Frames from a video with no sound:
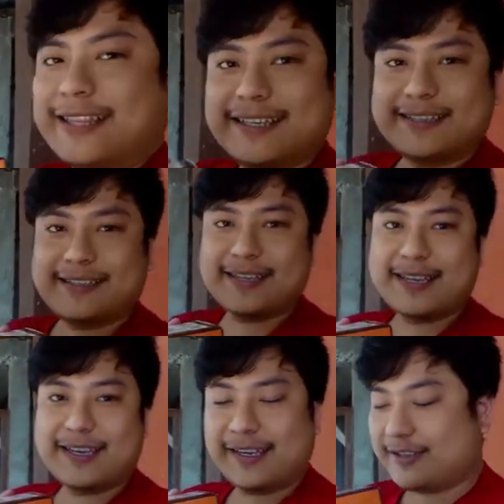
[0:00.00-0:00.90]
this
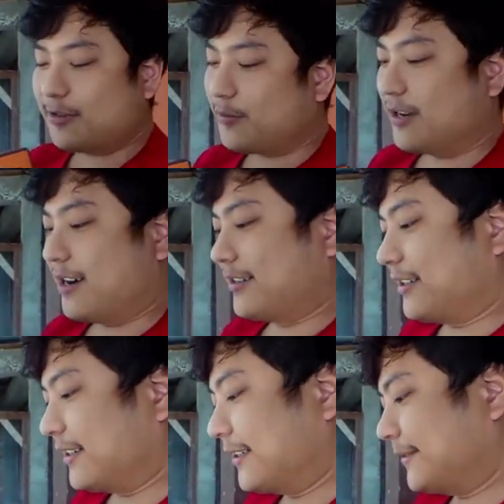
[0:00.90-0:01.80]
is the product.
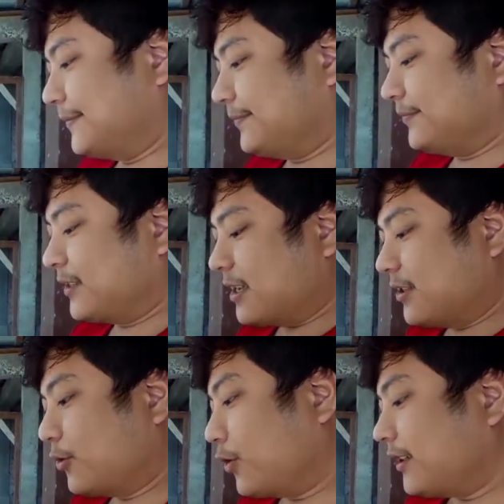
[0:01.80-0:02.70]

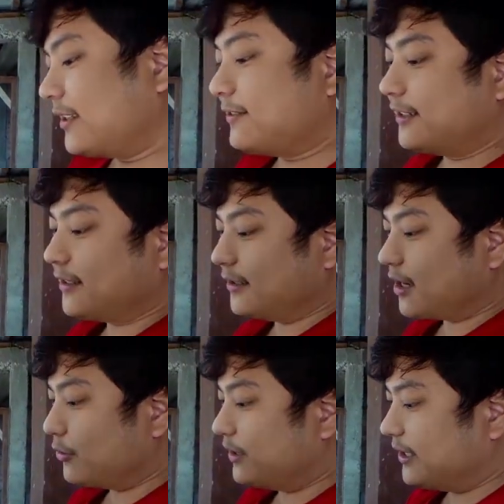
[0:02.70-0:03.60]
Now what is written
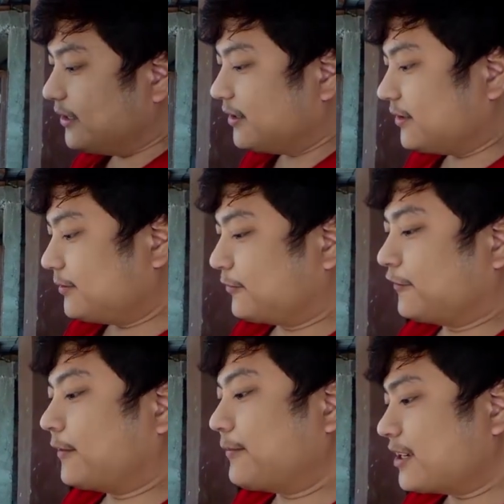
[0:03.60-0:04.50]
out here?
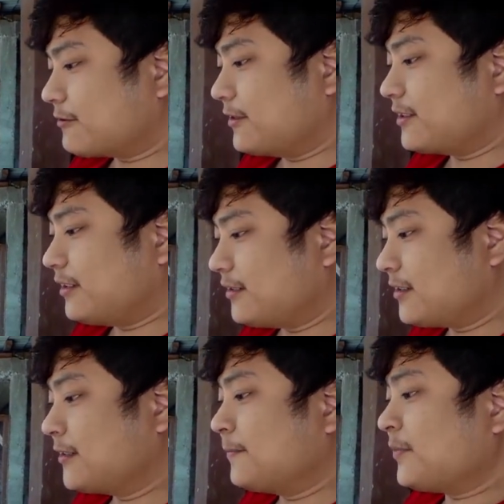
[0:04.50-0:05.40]
For best
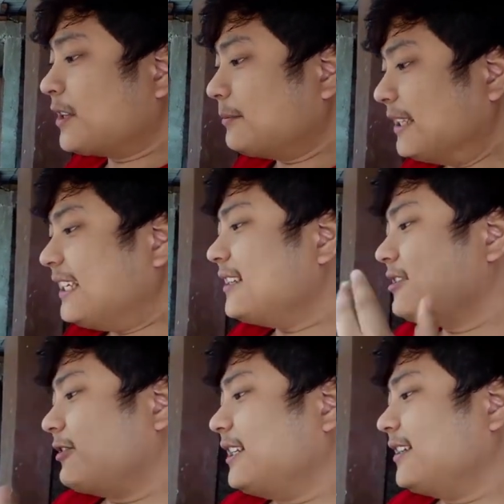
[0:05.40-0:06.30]
results,
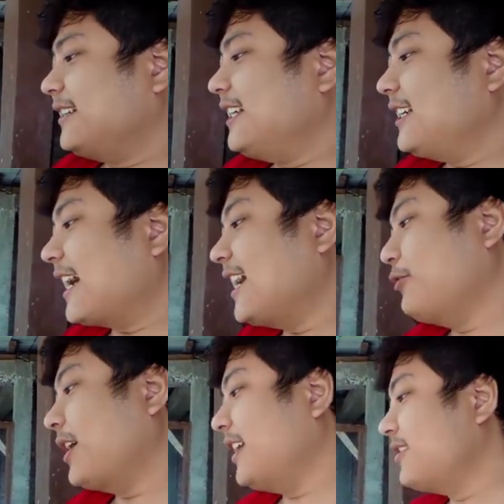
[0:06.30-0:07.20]
please read the
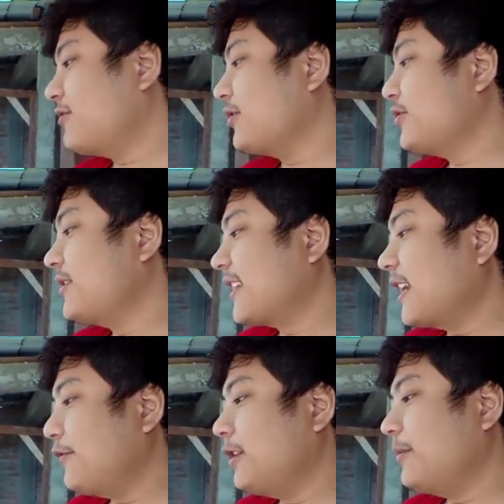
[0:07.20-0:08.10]
DIY instructions
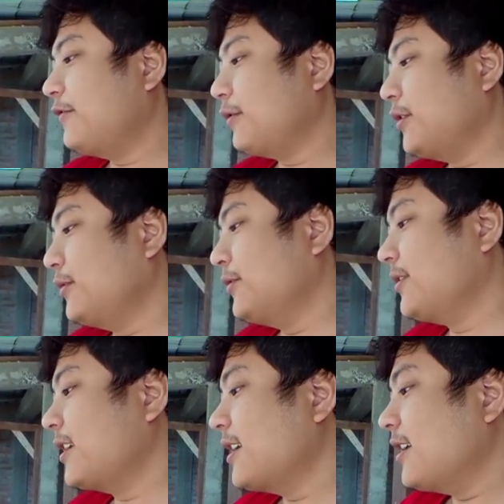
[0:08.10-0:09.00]
carefully before
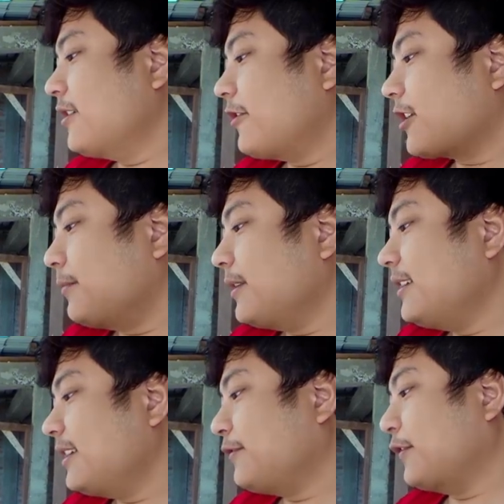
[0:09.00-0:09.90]
use.
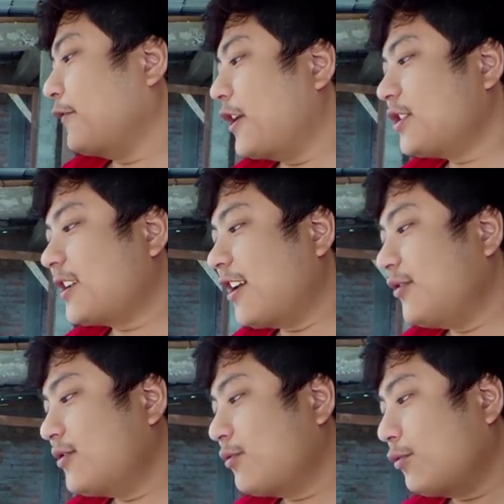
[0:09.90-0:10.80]
Recommended for fresh
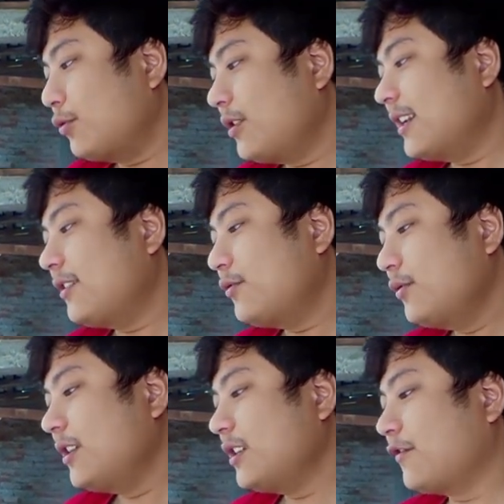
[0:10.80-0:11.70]
tires not older than
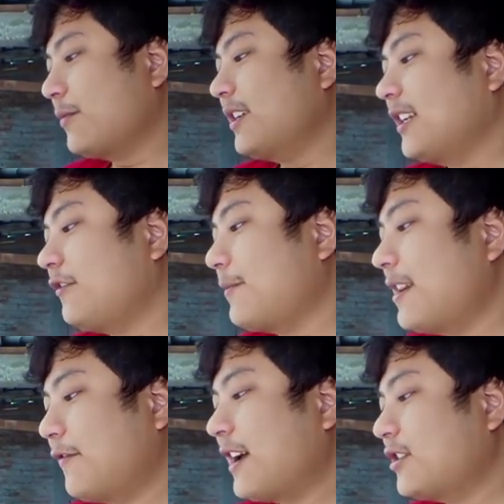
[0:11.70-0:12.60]
2 years from the date of
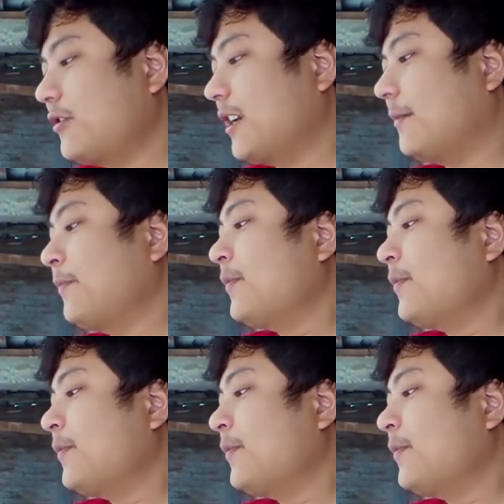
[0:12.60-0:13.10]
manufacturing.